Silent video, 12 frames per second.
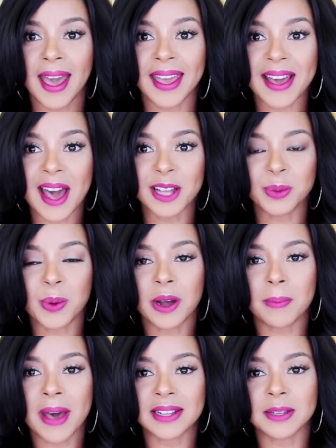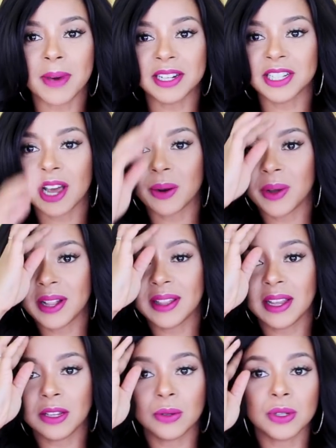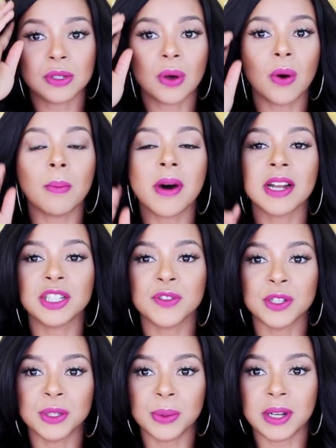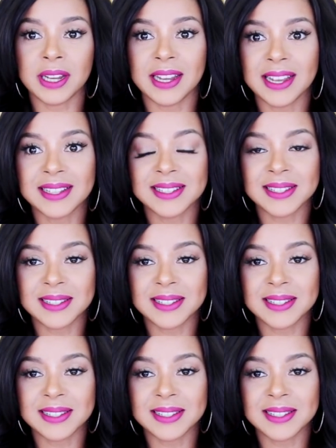Hey guys, welcome back to my channel and thank you so much for tuning in.